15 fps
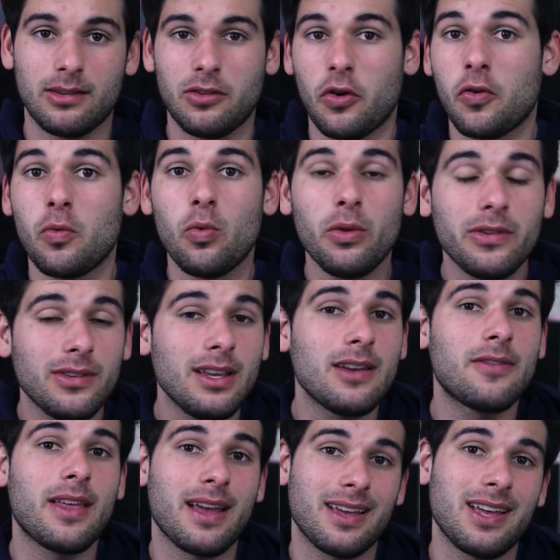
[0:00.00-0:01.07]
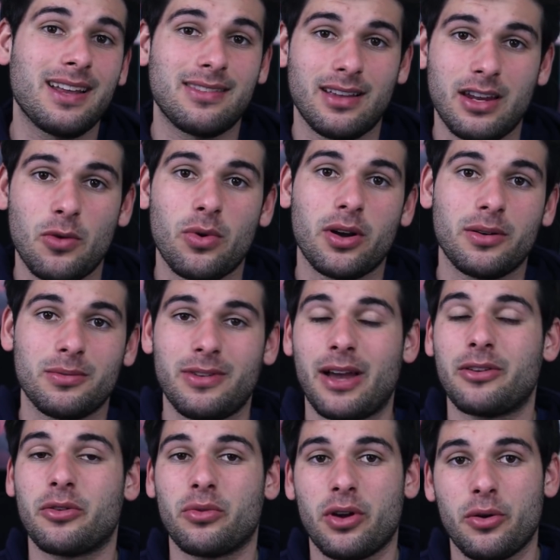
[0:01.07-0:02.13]
so we'll see if that gets anywhere
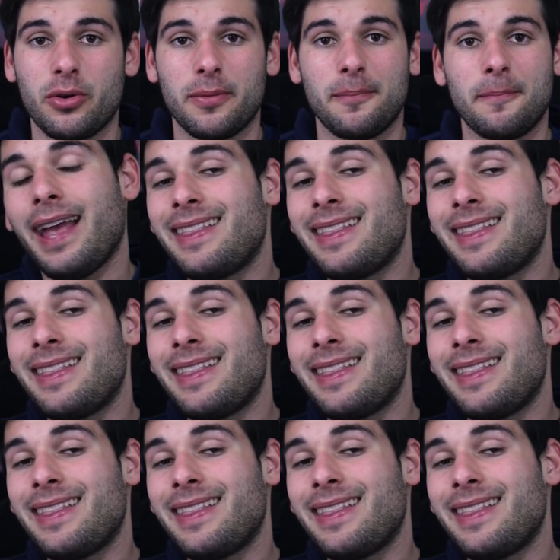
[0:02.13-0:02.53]
down the road.